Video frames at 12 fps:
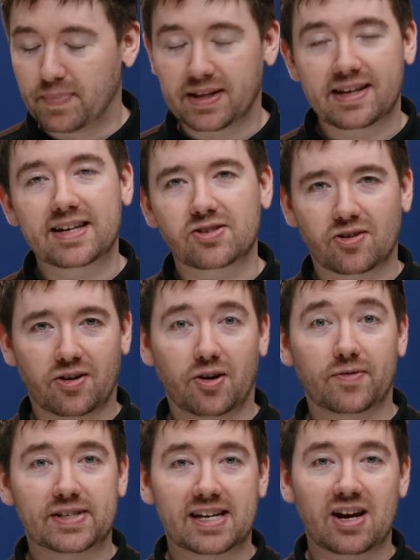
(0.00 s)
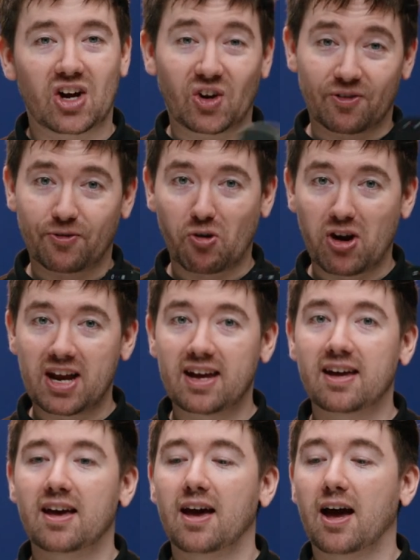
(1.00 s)
But these obviously are not
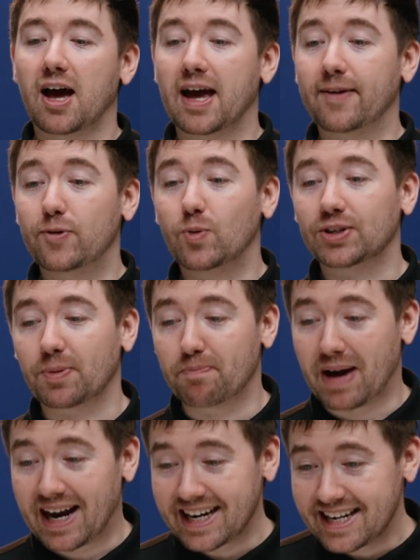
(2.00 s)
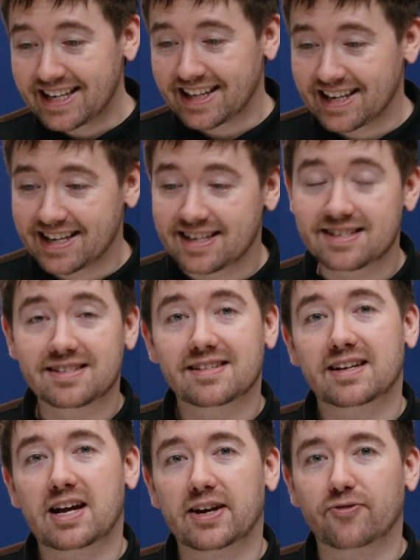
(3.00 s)
free uh, if you want to buy these
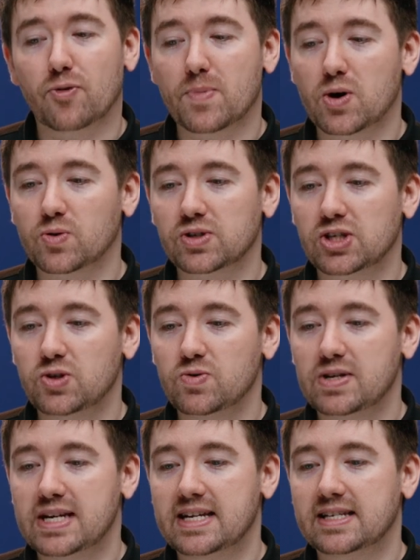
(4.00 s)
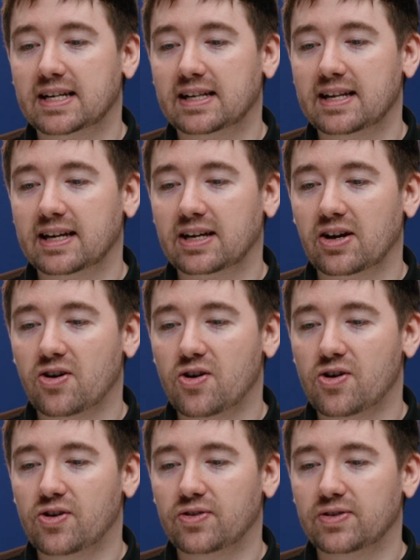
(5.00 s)
kind of remotes, you need to click
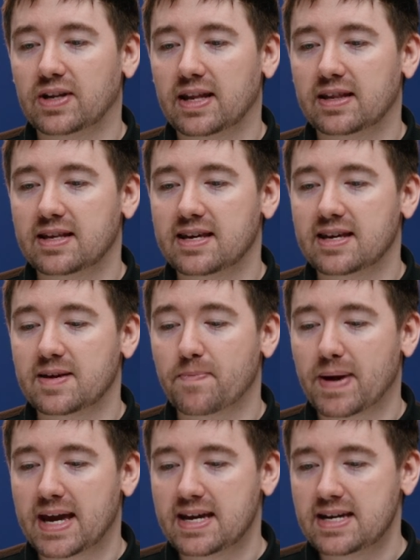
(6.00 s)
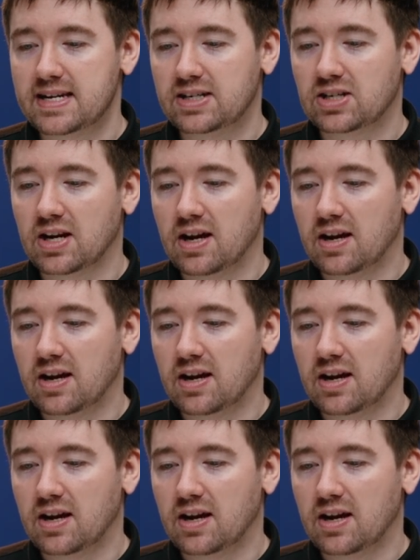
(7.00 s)
on the page